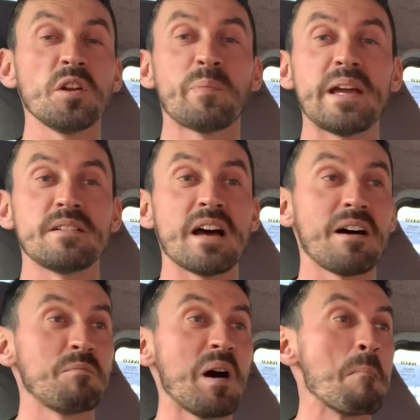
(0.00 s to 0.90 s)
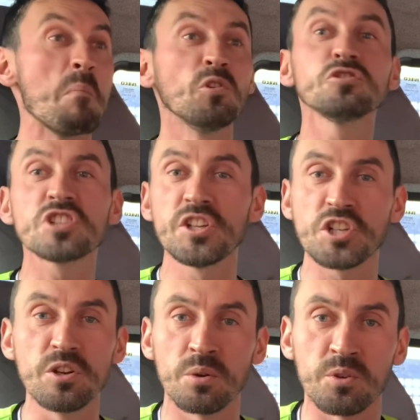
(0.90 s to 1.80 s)
been a, a
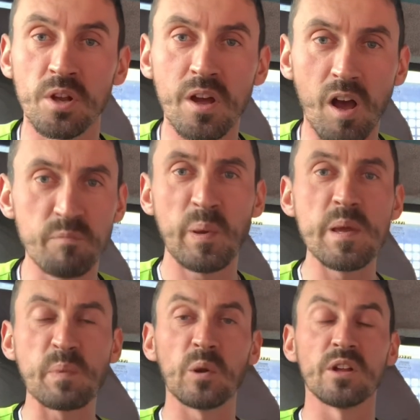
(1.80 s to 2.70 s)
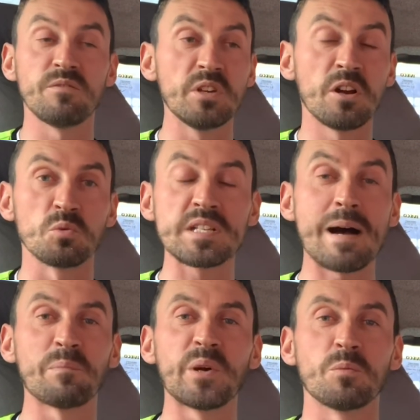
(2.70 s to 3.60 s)
multitude of people that, you know,
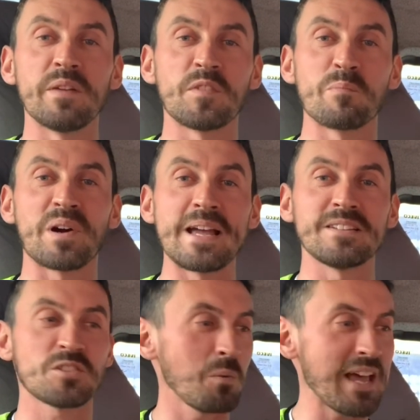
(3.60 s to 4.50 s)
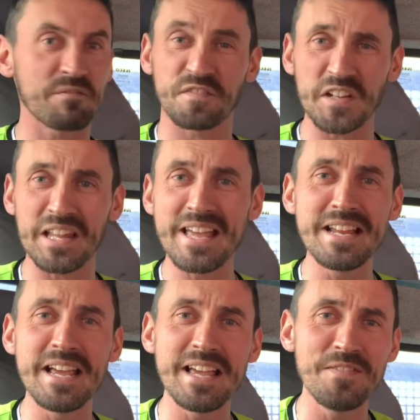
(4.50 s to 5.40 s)
tampered with the brake. So we had
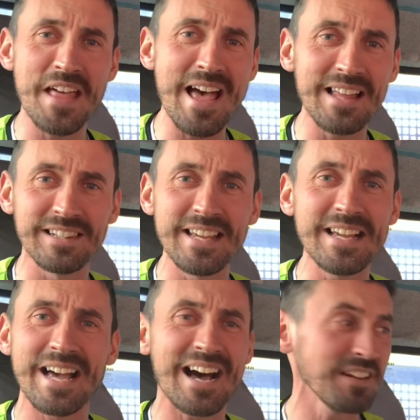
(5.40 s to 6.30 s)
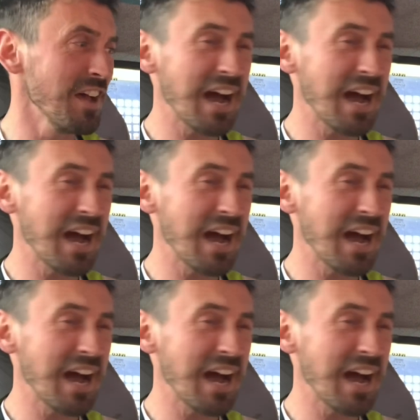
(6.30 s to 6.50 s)
Fellaini in there, Lingard.